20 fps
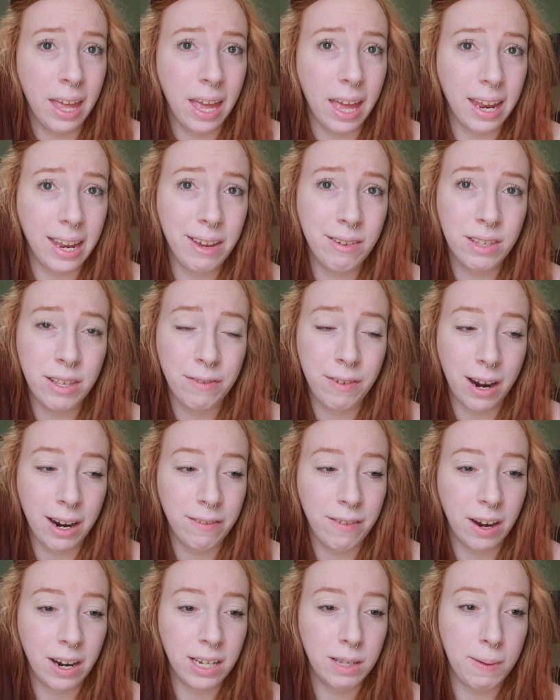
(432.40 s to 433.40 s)
He was a
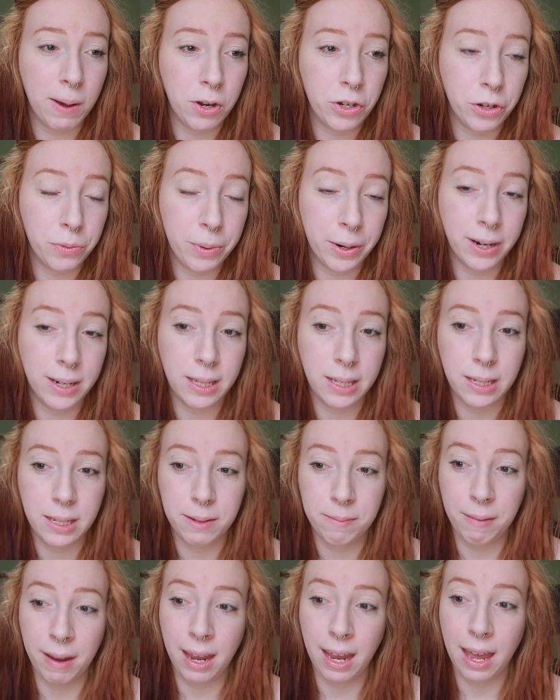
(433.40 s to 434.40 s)
very, very special person
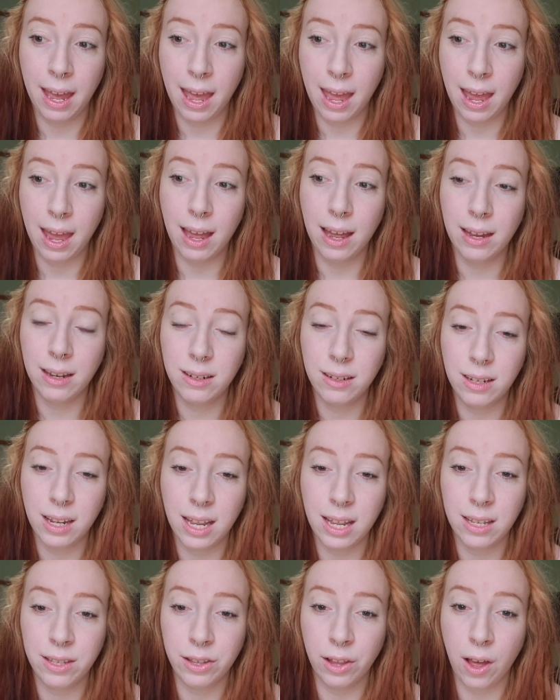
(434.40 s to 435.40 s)
to me, and
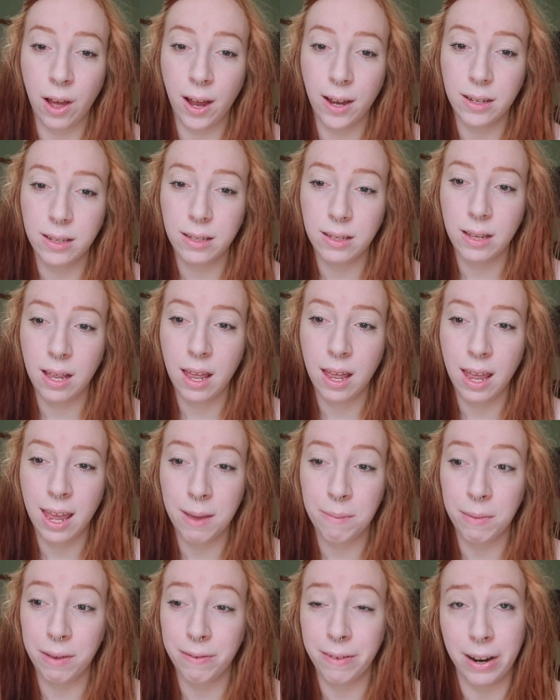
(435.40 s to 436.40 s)
his loss
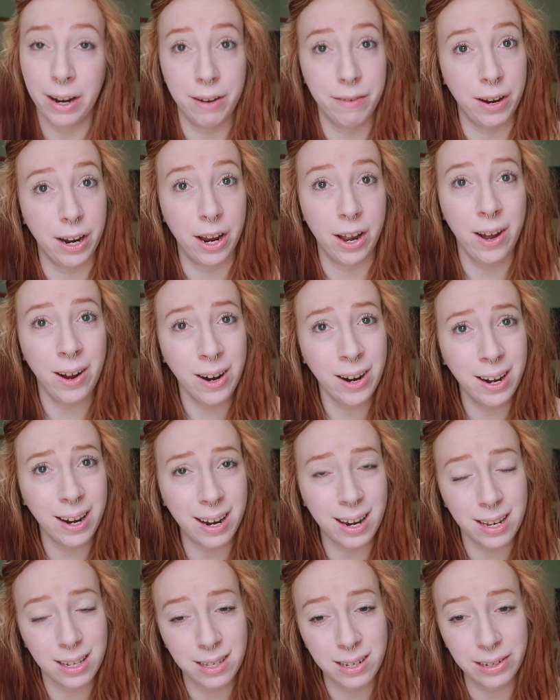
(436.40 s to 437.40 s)
hit me very, very hard,
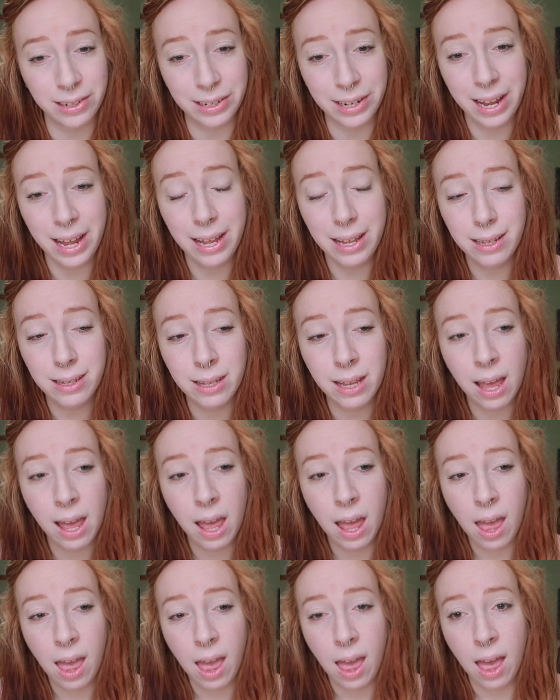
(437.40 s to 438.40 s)
and it still does.
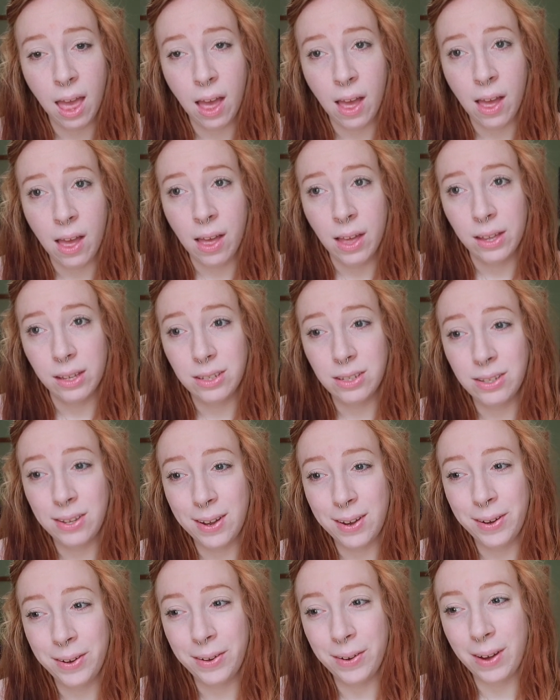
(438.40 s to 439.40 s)

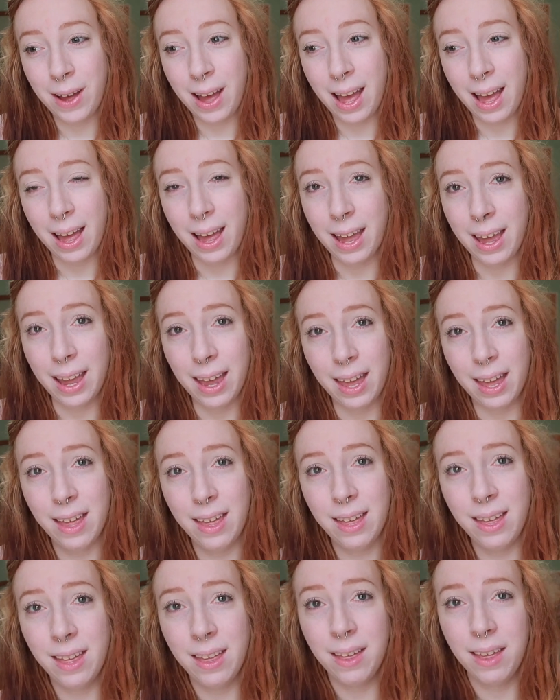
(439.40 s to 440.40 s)
So I
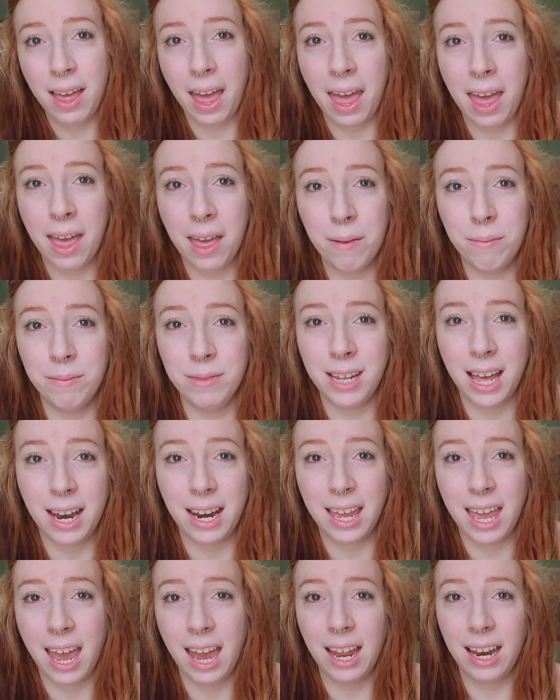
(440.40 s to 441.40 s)
am
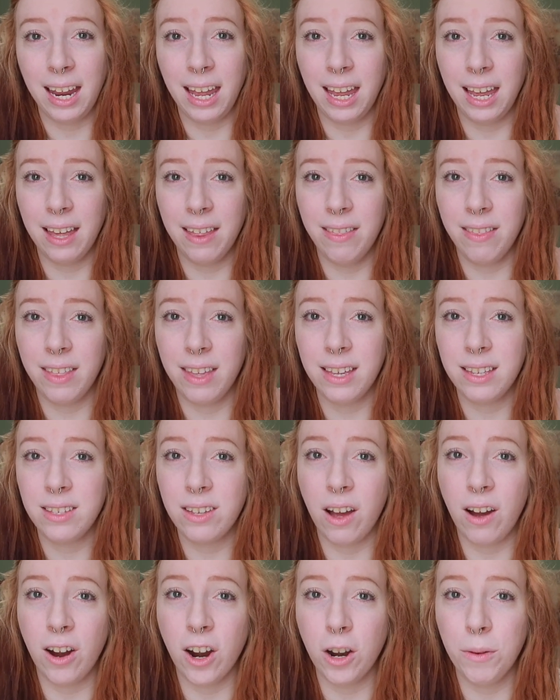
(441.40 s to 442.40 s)
dedicating this
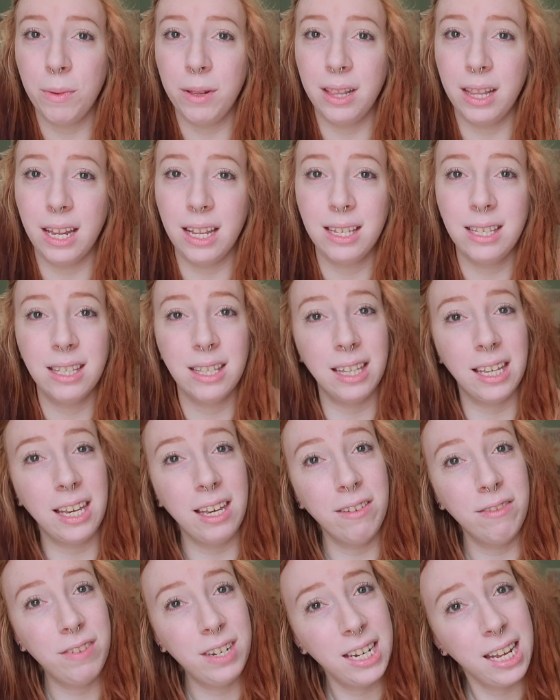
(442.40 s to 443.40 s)
arm and this
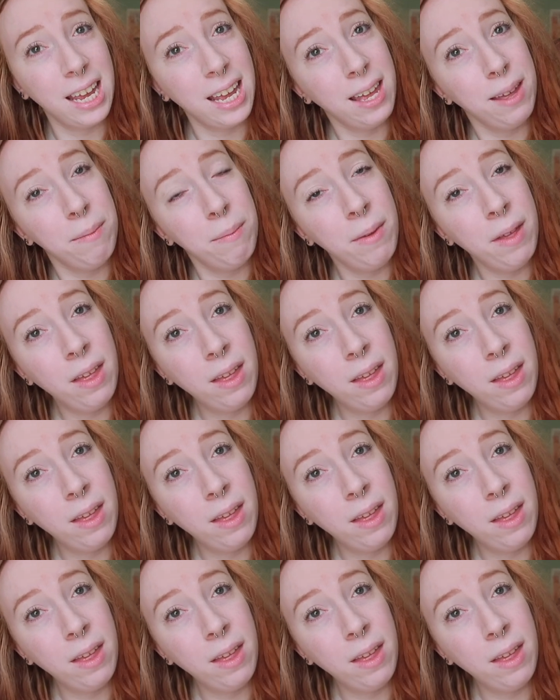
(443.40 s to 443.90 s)
sleeve to him,